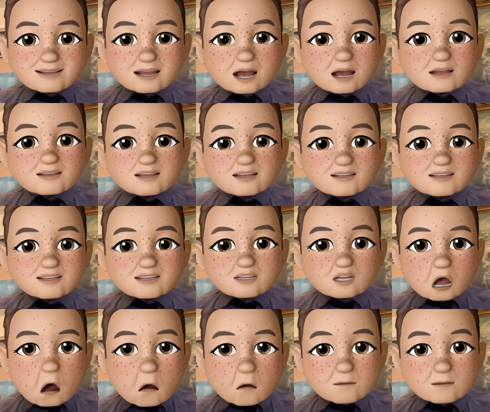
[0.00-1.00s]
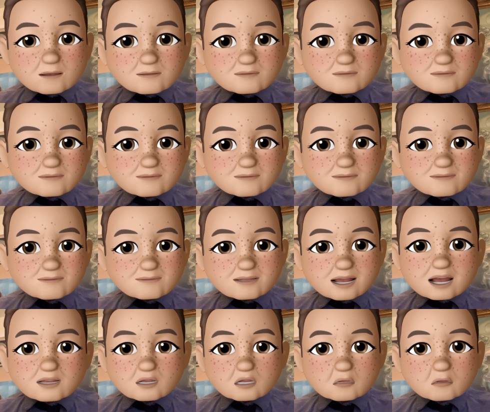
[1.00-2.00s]
I'm gonna stop
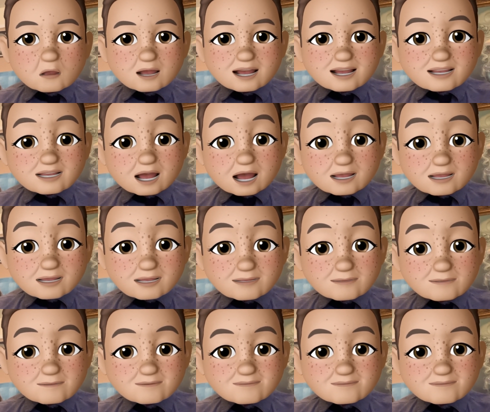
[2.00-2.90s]
and do what he says.